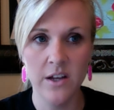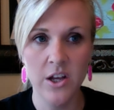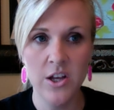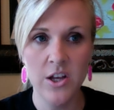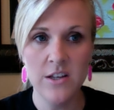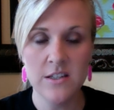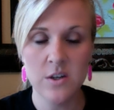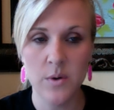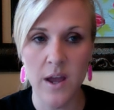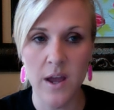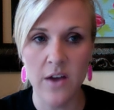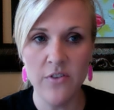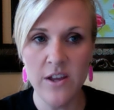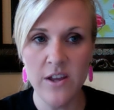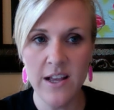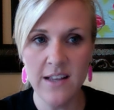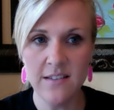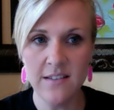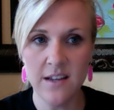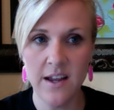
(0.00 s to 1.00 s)
So every
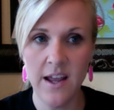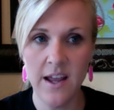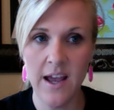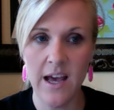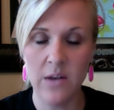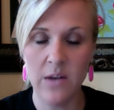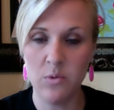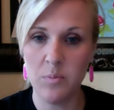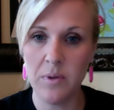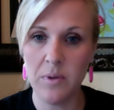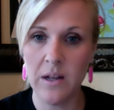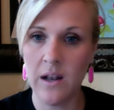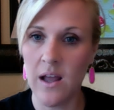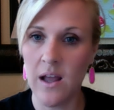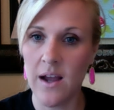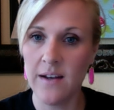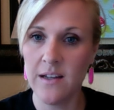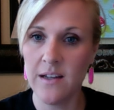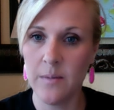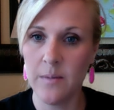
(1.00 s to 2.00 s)
guest I had would be
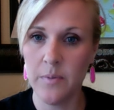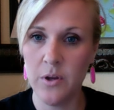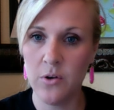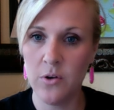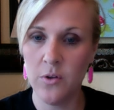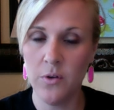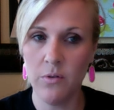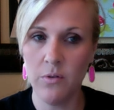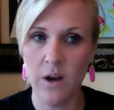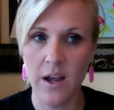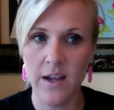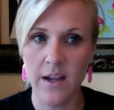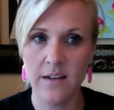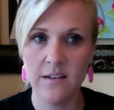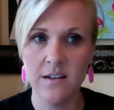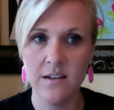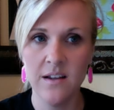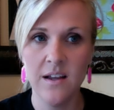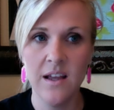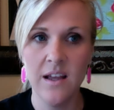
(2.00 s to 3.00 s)
lined up here on the right,
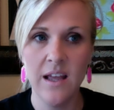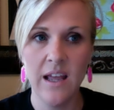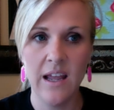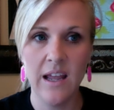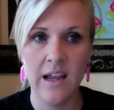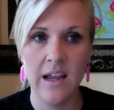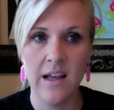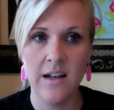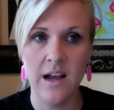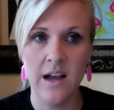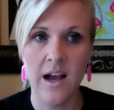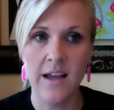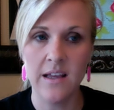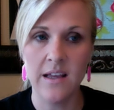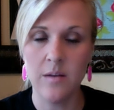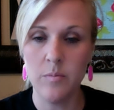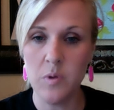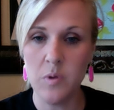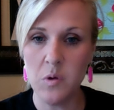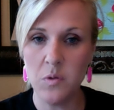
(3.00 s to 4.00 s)
and I
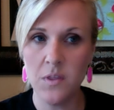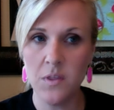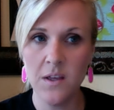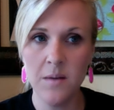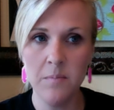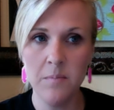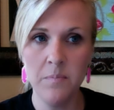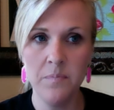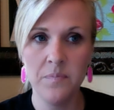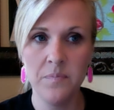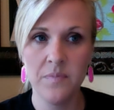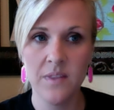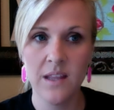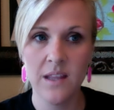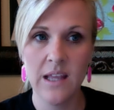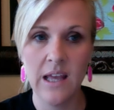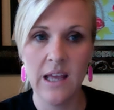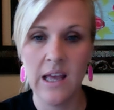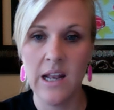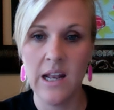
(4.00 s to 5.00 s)
can mute them
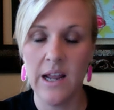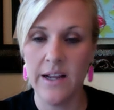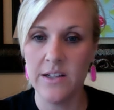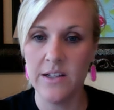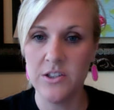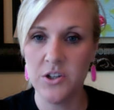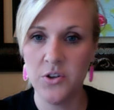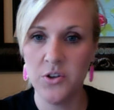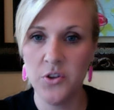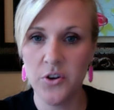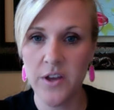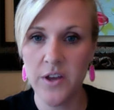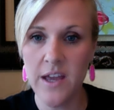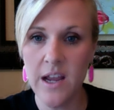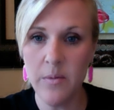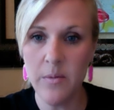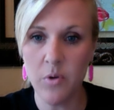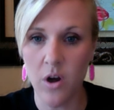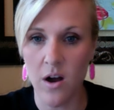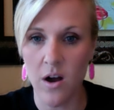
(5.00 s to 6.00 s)
and I can turn their
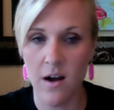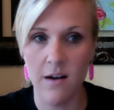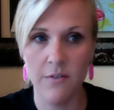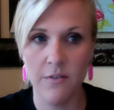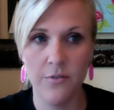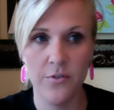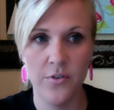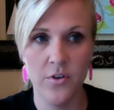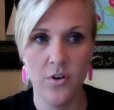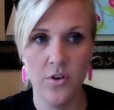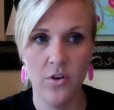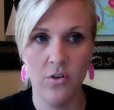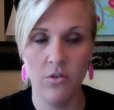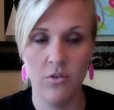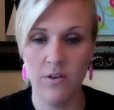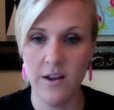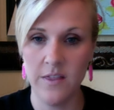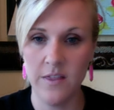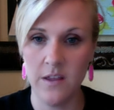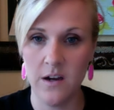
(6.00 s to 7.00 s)
camera off
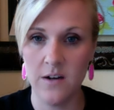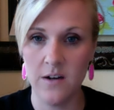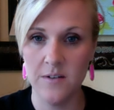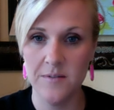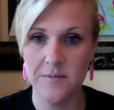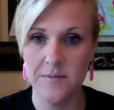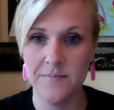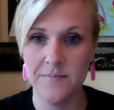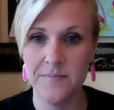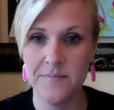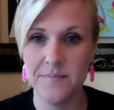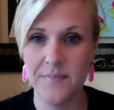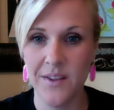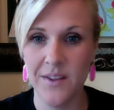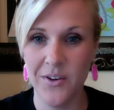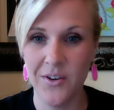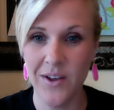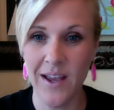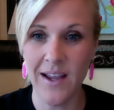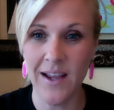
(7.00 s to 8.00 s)
right there,
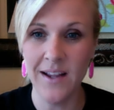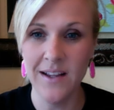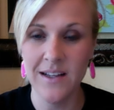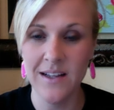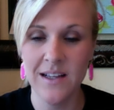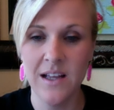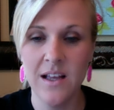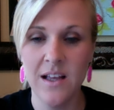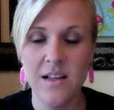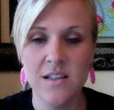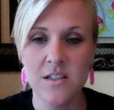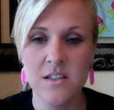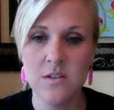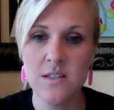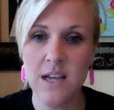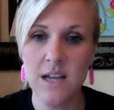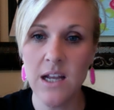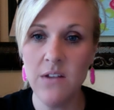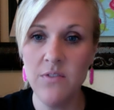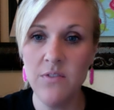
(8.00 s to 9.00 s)
okay? So it's
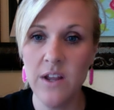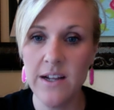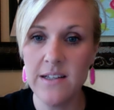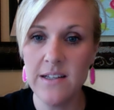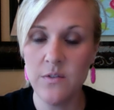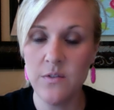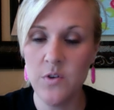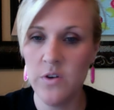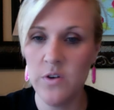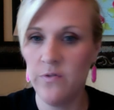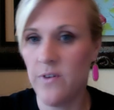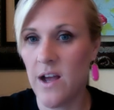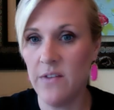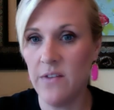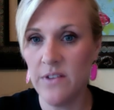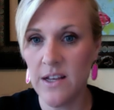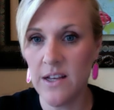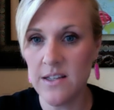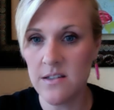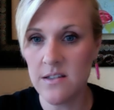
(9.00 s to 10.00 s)
kind of nice if you have 5
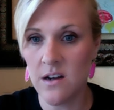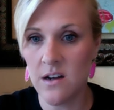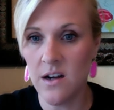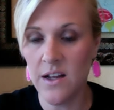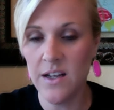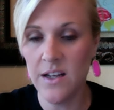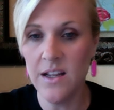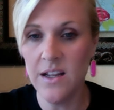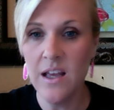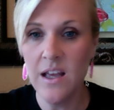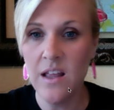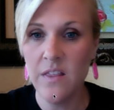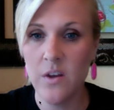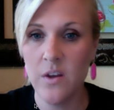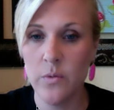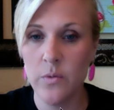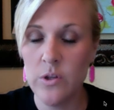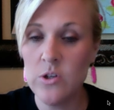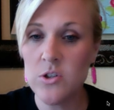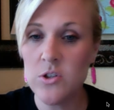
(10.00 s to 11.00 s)
guests on, that
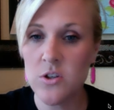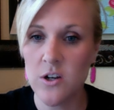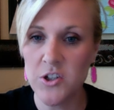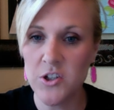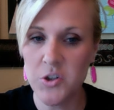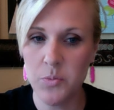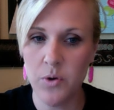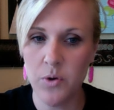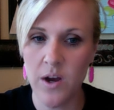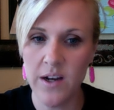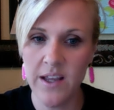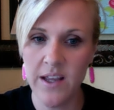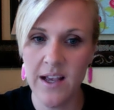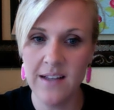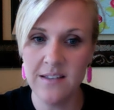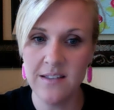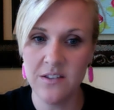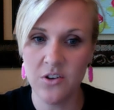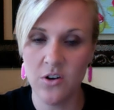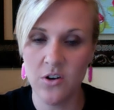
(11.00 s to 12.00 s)
when you start your
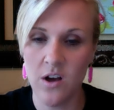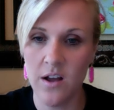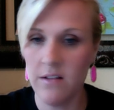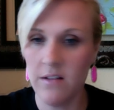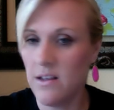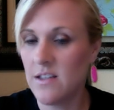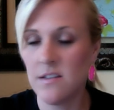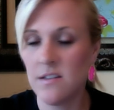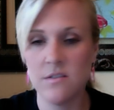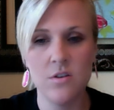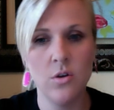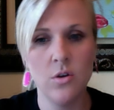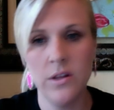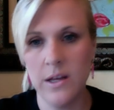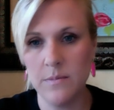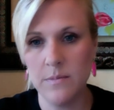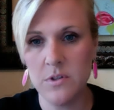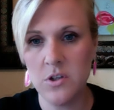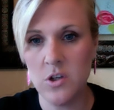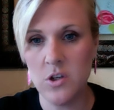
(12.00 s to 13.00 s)
broadcast, they're not, it's totally up
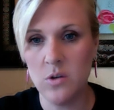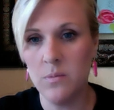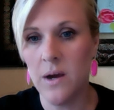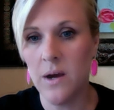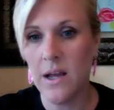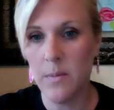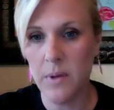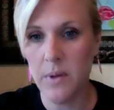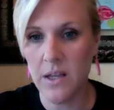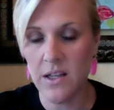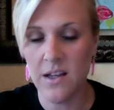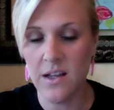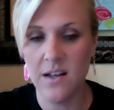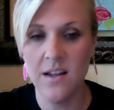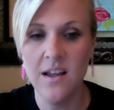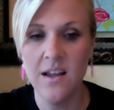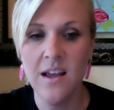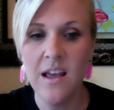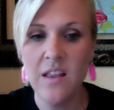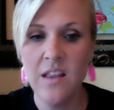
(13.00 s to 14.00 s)
to you, my opinion,
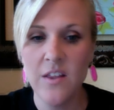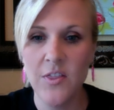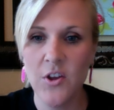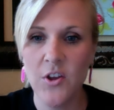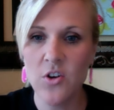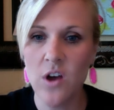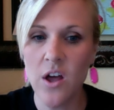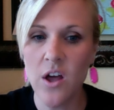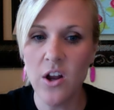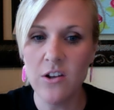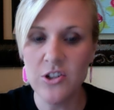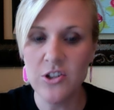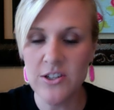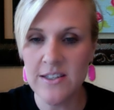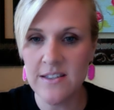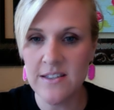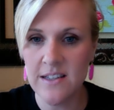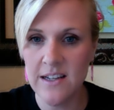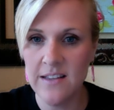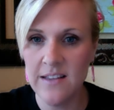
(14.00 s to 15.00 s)
that they're not all just
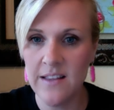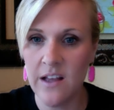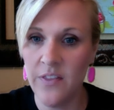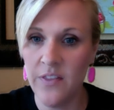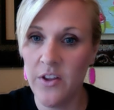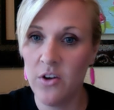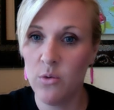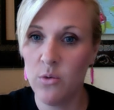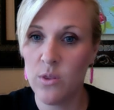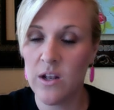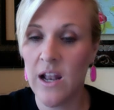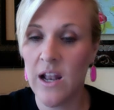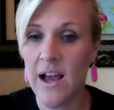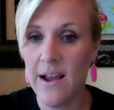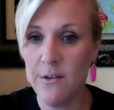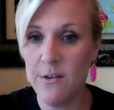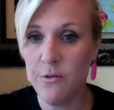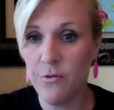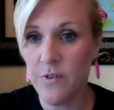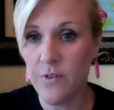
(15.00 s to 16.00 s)
sitting down there with
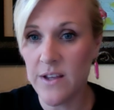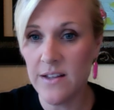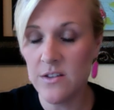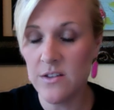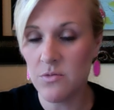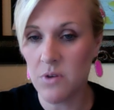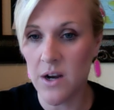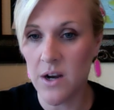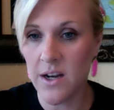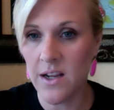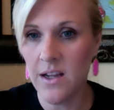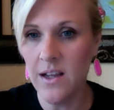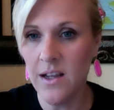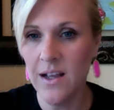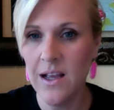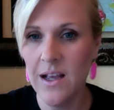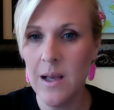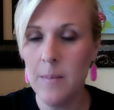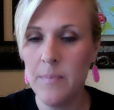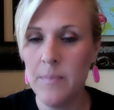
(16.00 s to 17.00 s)
live feeds running,
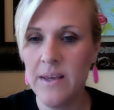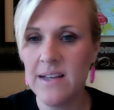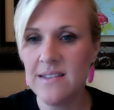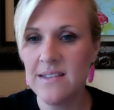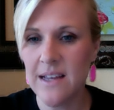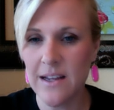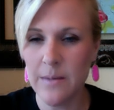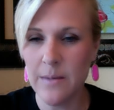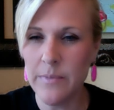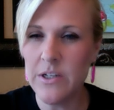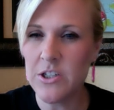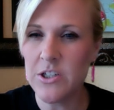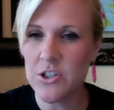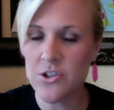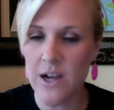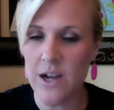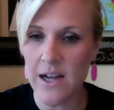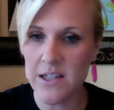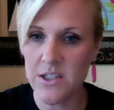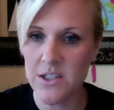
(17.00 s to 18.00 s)
because that can be
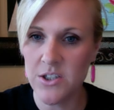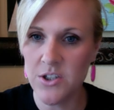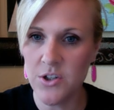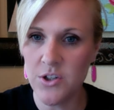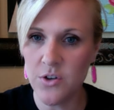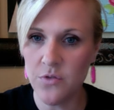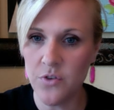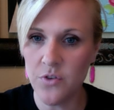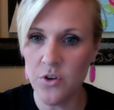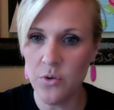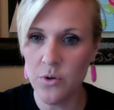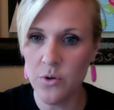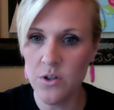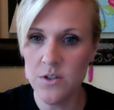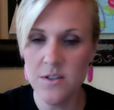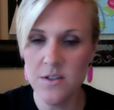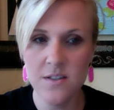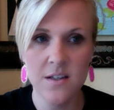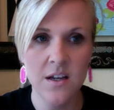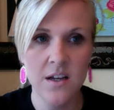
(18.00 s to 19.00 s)
distracting to your
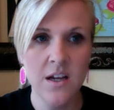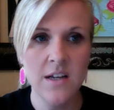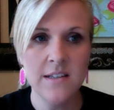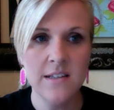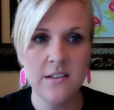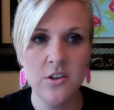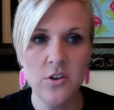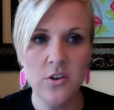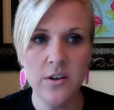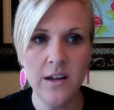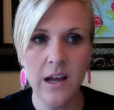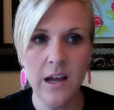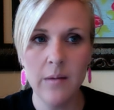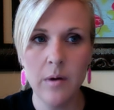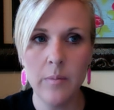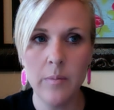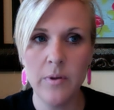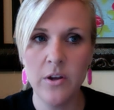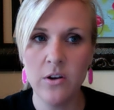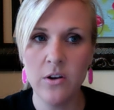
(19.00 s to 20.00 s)
viewers. So you can come
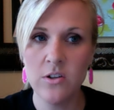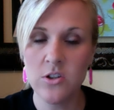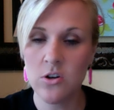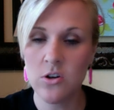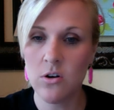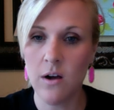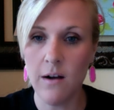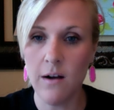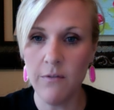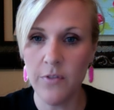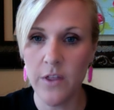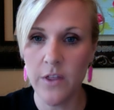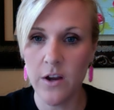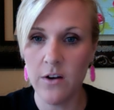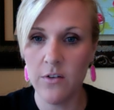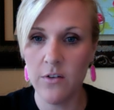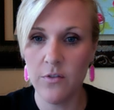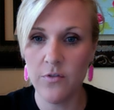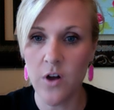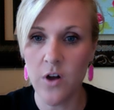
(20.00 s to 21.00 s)
up here and turn off
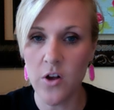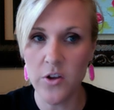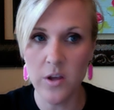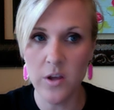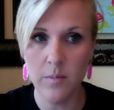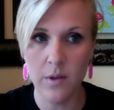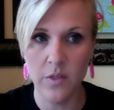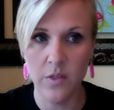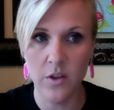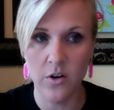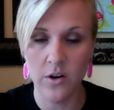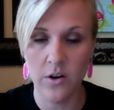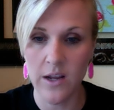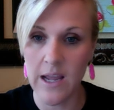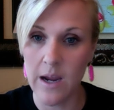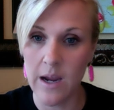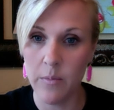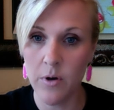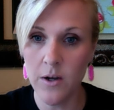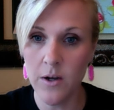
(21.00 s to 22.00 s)
their volume and their
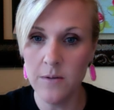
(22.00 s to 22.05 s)
camera.